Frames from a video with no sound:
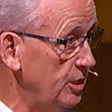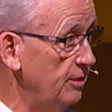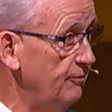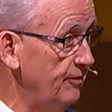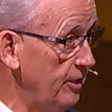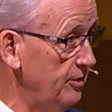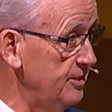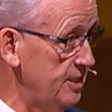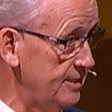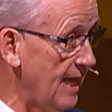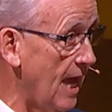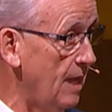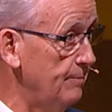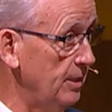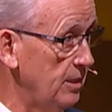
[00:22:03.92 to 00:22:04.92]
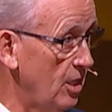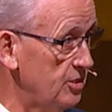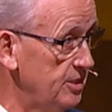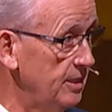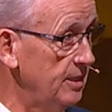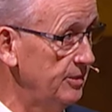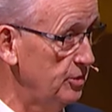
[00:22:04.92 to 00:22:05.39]
You can figure this out because
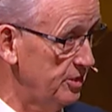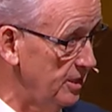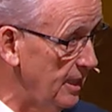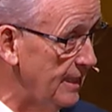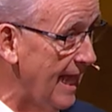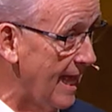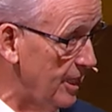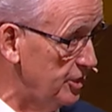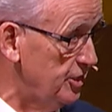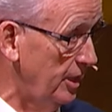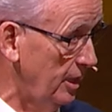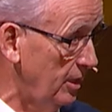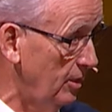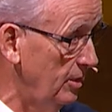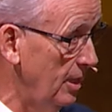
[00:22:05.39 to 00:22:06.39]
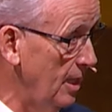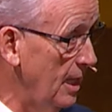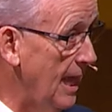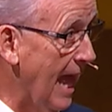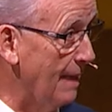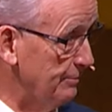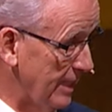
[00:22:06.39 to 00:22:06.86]
there's an analogy here.
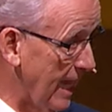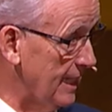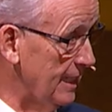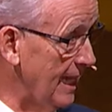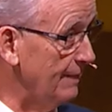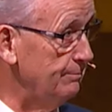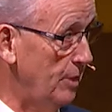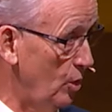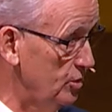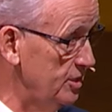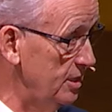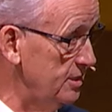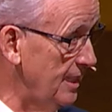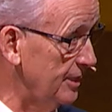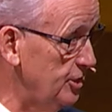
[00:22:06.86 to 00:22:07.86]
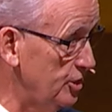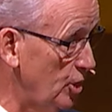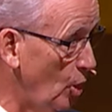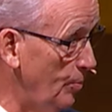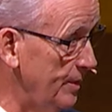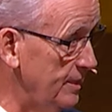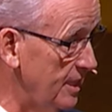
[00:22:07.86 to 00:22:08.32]
I'm kind of like Moses. I just
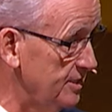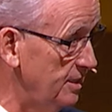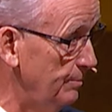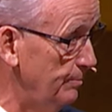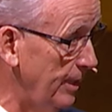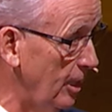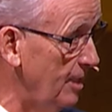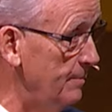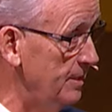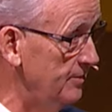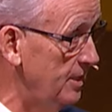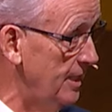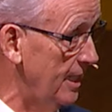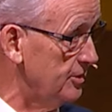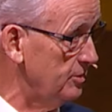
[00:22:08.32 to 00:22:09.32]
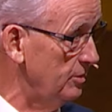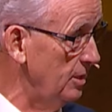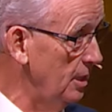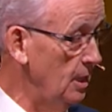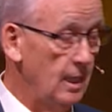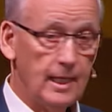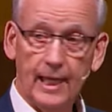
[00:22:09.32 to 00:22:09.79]
hope he doesn't bury me in the desert.
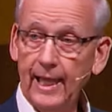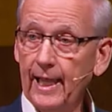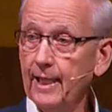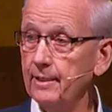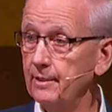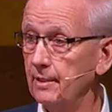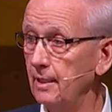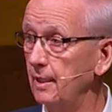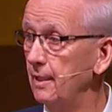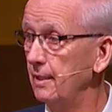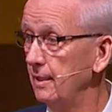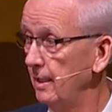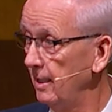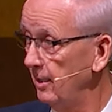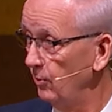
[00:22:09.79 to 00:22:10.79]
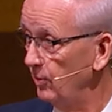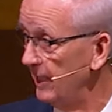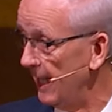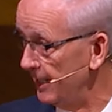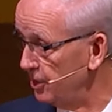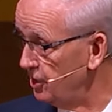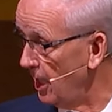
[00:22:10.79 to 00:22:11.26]
And uh, we
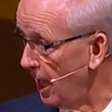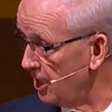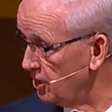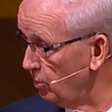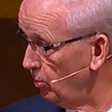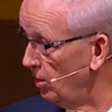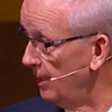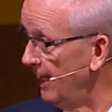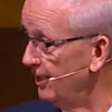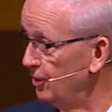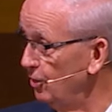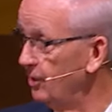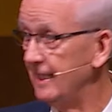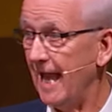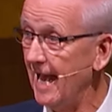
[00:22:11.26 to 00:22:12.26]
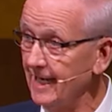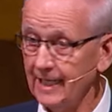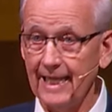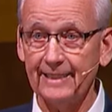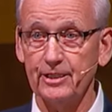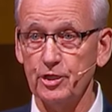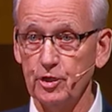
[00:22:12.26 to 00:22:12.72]
got a Joshua, and you're kind of
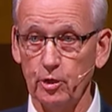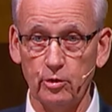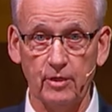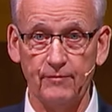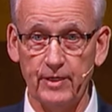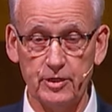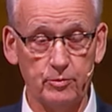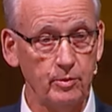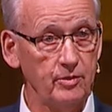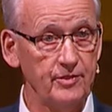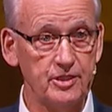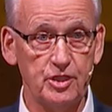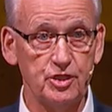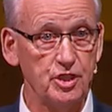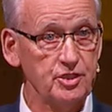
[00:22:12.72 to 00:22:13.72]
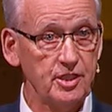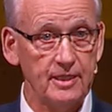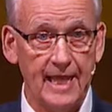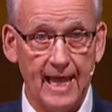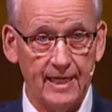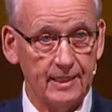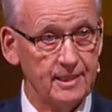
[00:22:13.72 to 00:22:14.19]
like the children of Israel. This is just
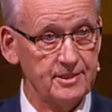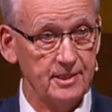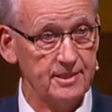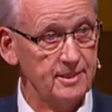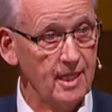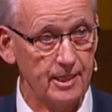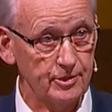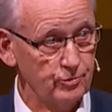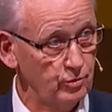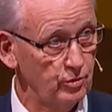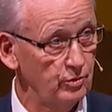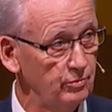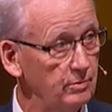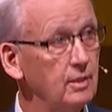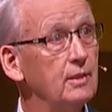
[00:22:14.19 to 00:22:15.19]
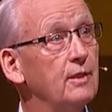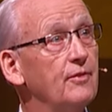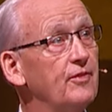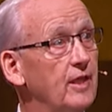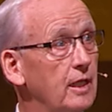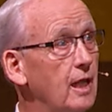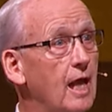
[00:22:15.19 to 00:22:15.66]
analogous, it's not true
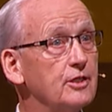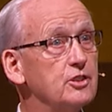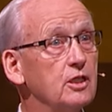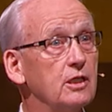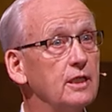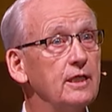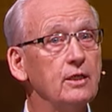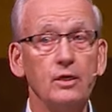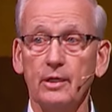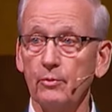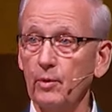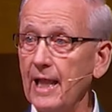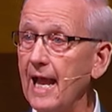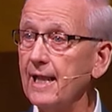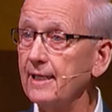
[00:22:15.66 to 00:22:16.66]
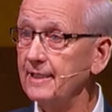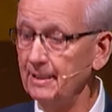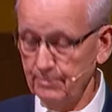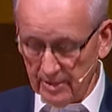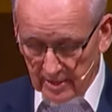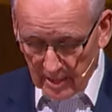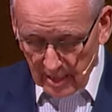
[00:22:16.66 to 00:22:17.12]
theologically or in reality,
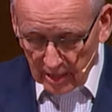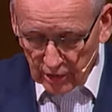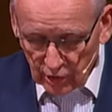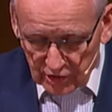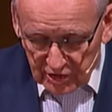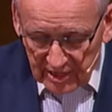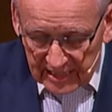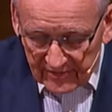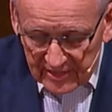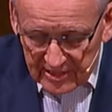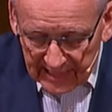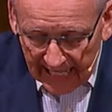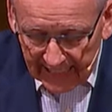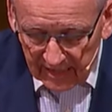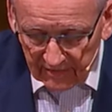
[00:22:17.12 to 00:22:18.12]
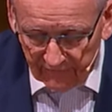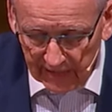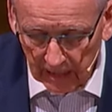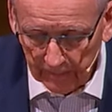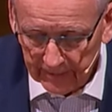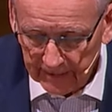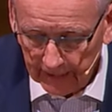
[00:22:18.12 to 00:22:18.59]
but you see this kind of
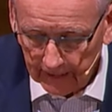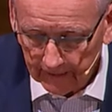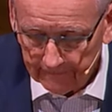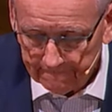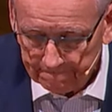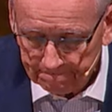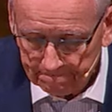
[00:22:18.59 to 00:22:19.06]
developing here.